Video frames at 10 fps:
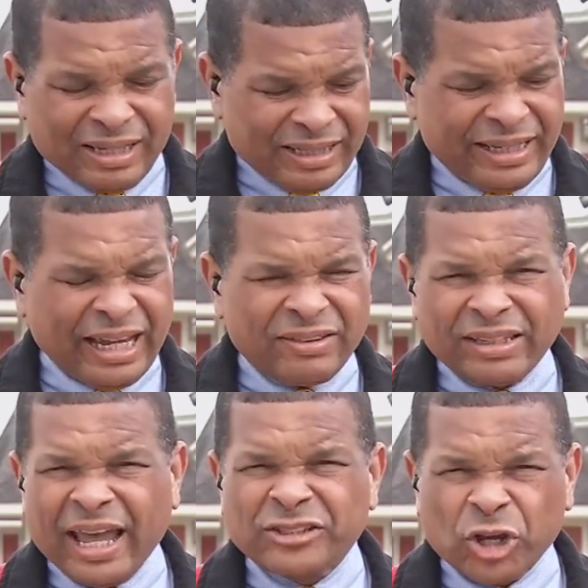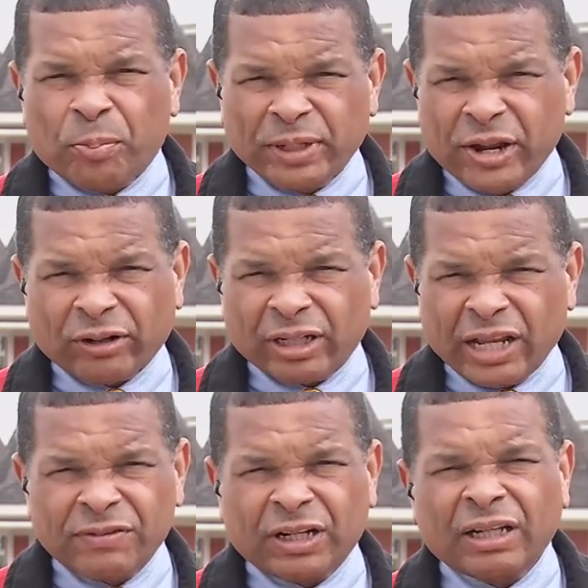Yeah, the gates open here at
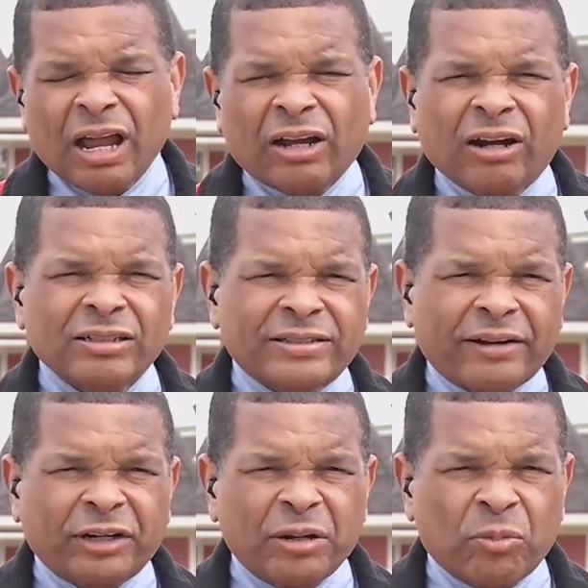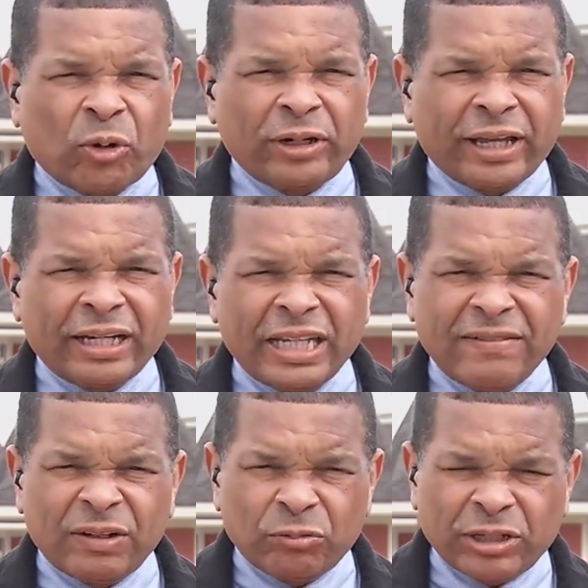eleven o'clock on Saturday morning, and
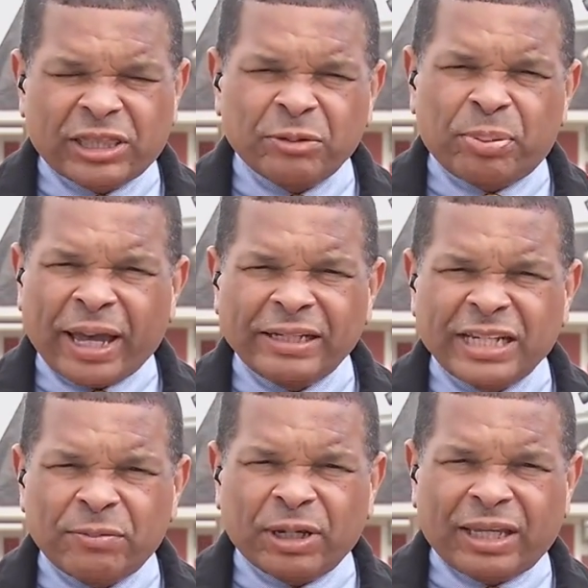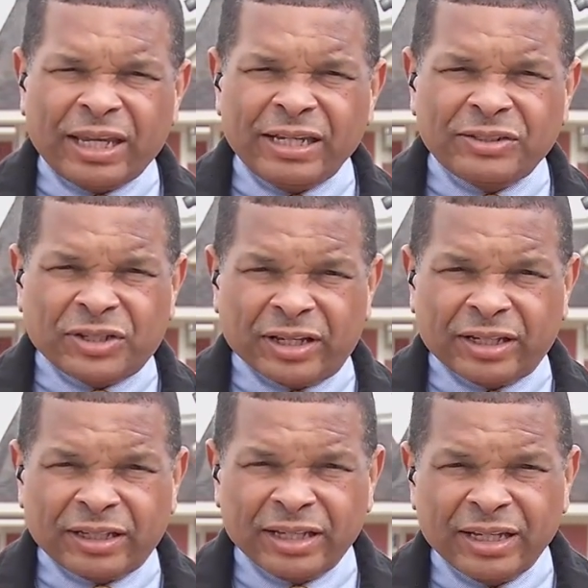even with the pandemic
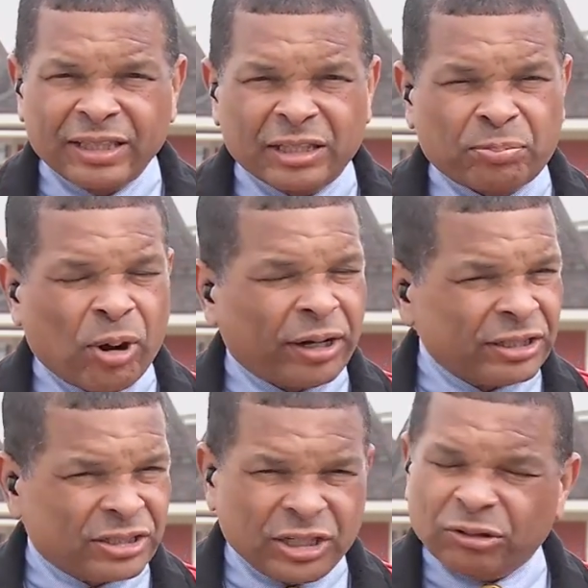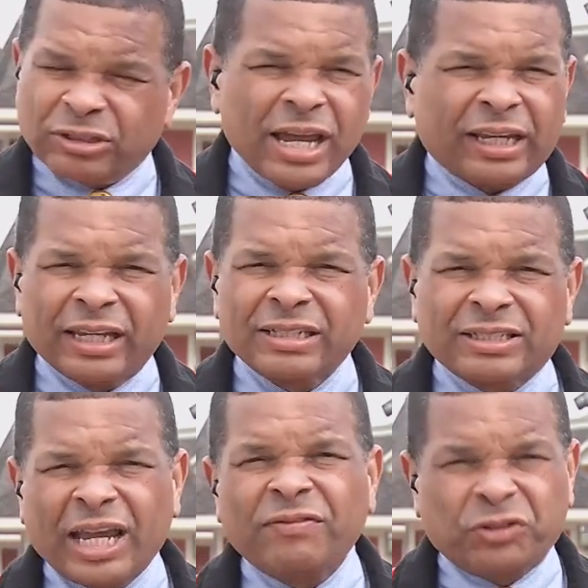easing, the park is still taking
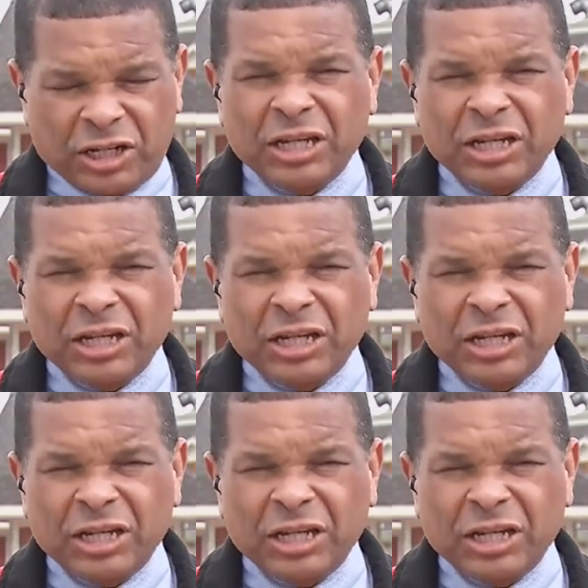safety